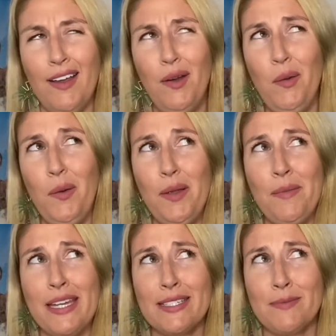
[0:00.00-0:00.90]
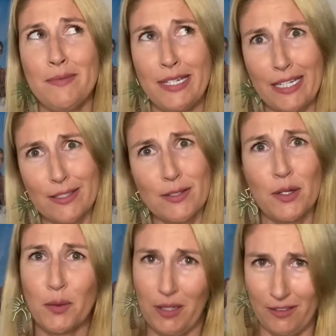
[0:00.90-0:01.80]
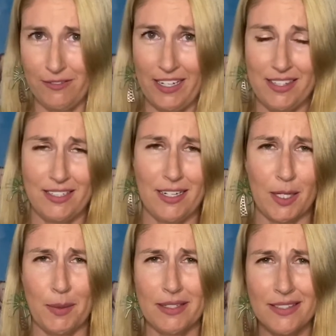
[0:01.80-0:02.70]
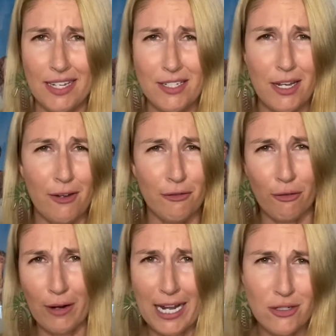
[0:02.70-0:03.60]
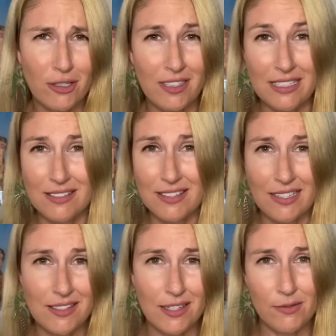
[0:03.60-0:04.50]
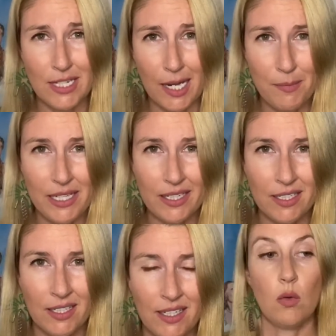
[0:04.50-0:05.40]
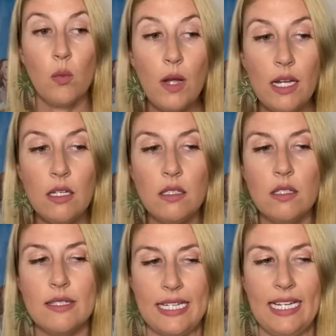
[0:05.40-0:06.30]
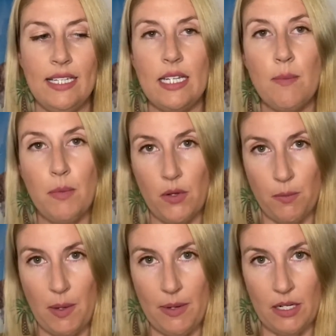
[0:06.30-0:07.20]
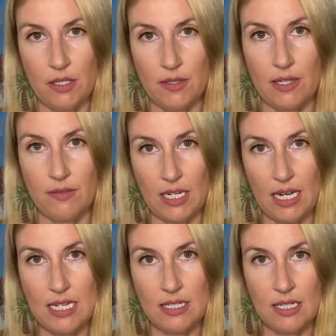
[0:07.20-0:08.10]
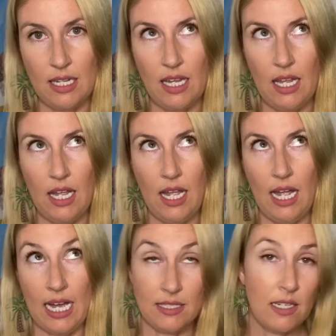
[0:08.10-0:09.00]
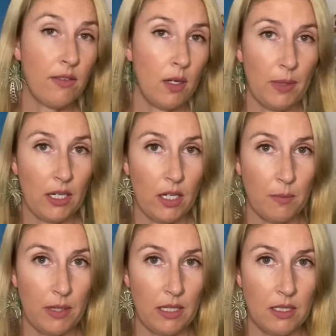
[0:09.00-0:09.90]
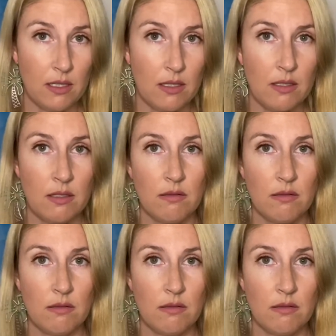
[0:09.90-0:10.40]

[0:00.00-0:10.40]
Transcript: What makes me so qualified to talk about such a fragile and sensitive topic? Well, sadly, both my parents have died, as have all my grandparents.